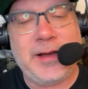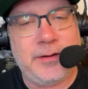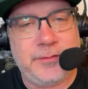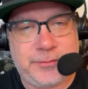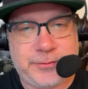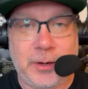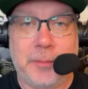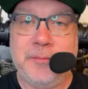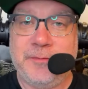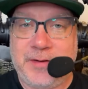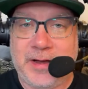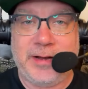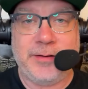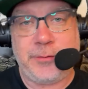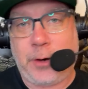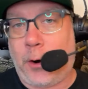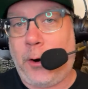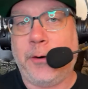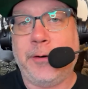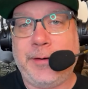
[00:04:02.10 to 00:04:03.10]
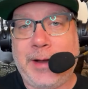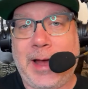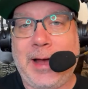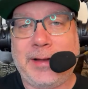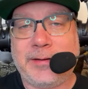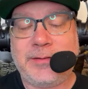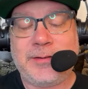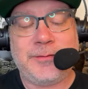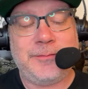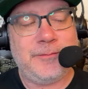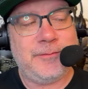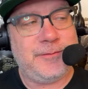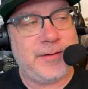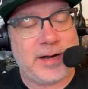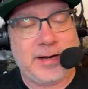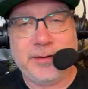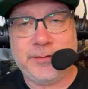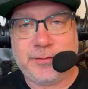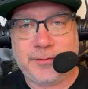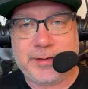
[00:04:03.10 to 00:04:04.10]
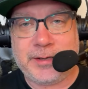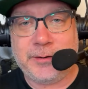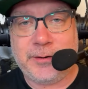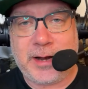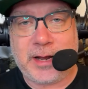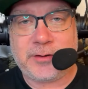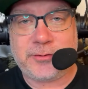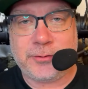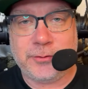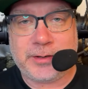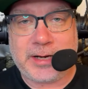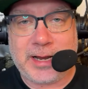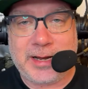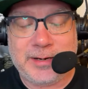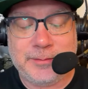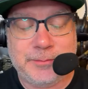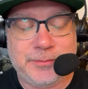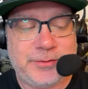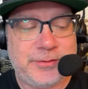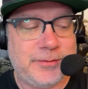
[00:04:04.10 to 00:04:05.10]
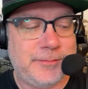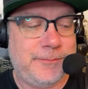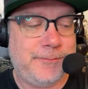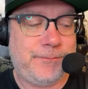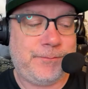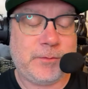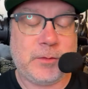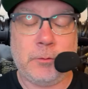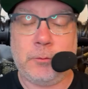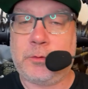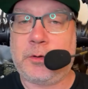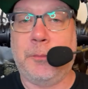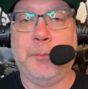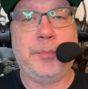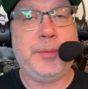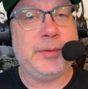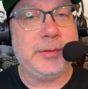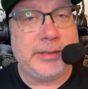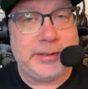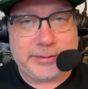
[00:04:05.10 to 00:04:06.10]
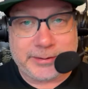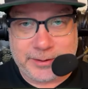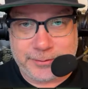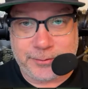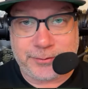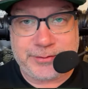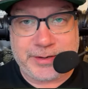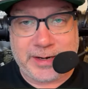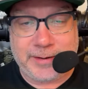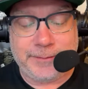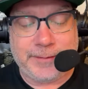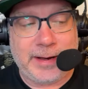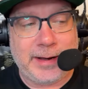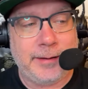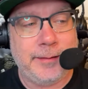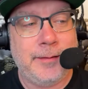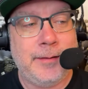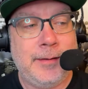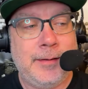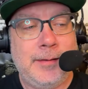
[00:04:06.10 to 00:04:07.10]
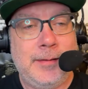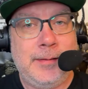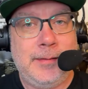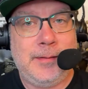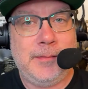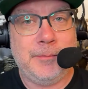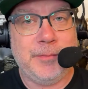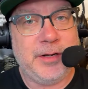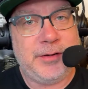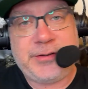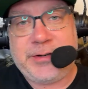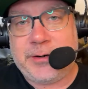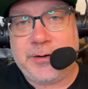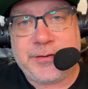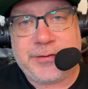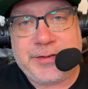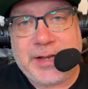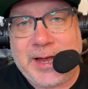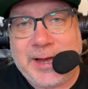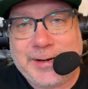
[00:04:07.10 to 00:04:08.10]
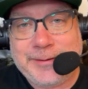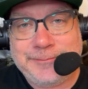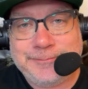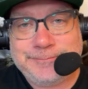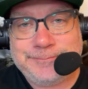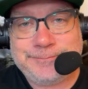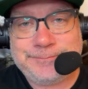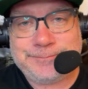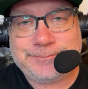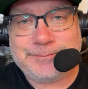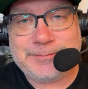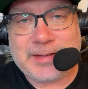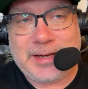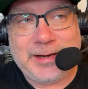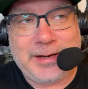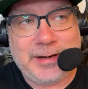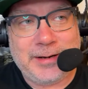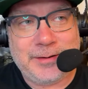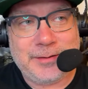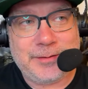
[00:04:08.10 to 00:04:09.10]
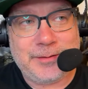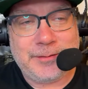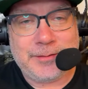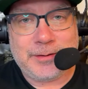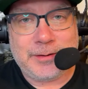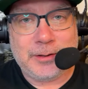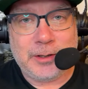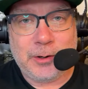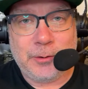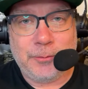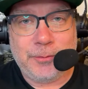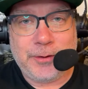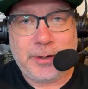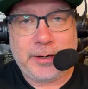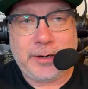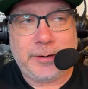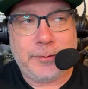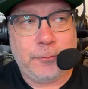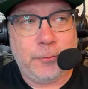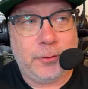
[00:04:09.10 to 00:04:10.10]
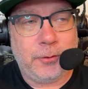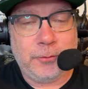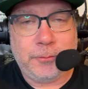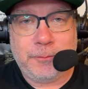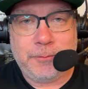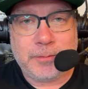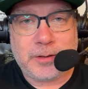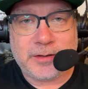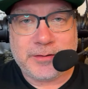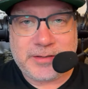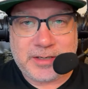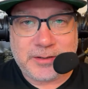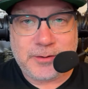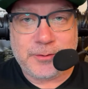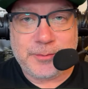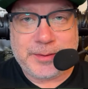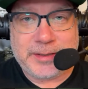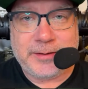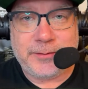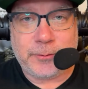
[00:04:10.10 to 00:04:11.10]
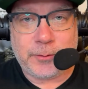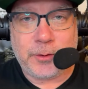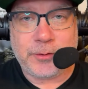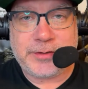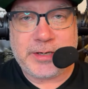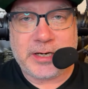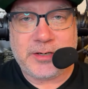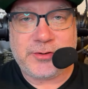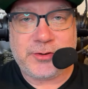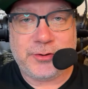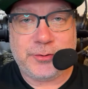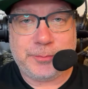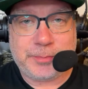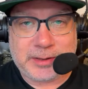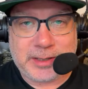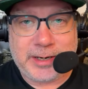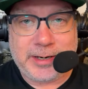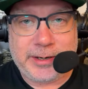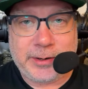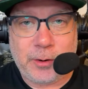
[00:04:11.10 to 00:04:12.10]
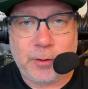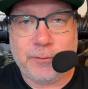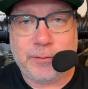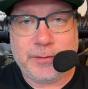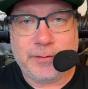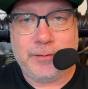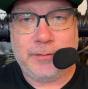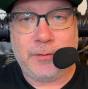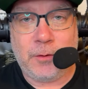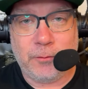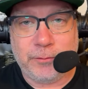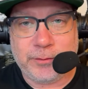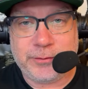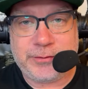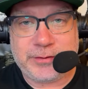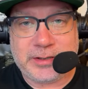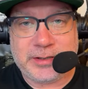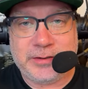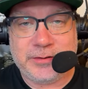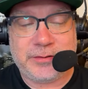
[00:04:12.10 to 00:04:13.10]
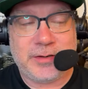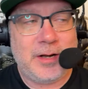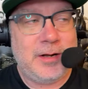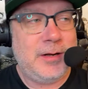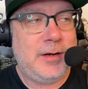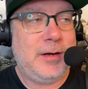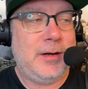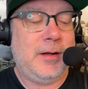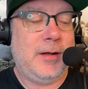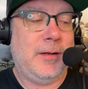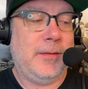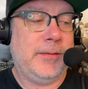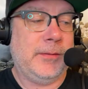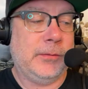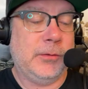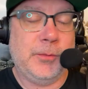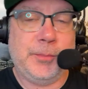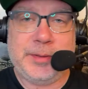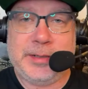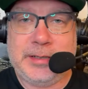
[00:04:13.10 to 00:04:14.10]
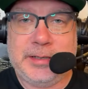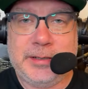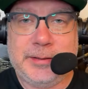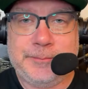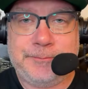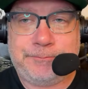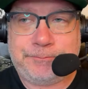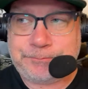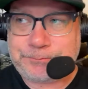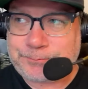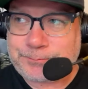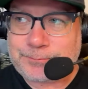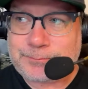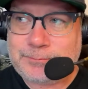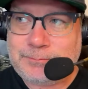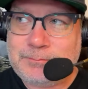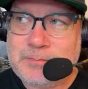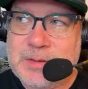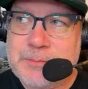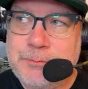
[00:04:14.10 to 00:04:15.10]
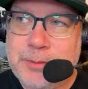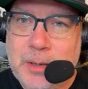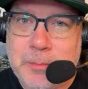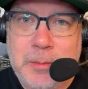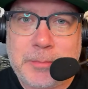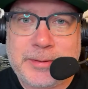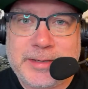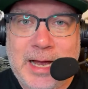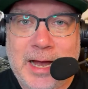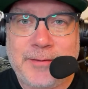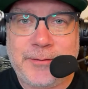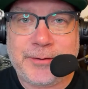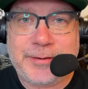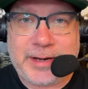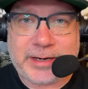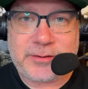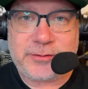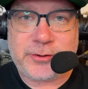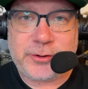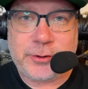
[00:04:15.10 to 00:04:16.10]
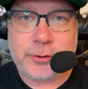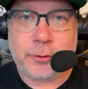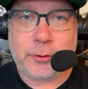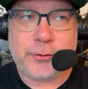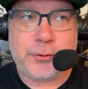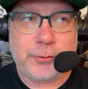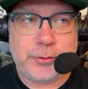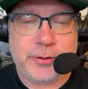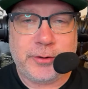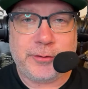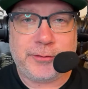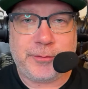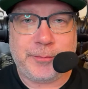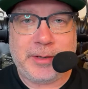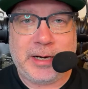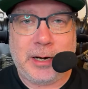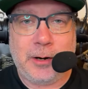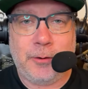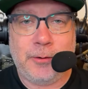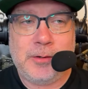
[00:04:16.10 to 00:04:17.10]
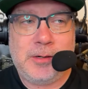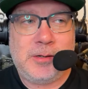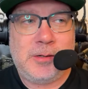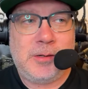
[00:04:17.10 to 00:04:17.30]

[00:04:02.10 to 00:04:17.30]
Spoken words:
some fans are not fans of the international games. Completely understand that. But it's here to stay. And, you know, they will continue to be in the rotation to play overseas. There will be probably either next year or 2 years from now,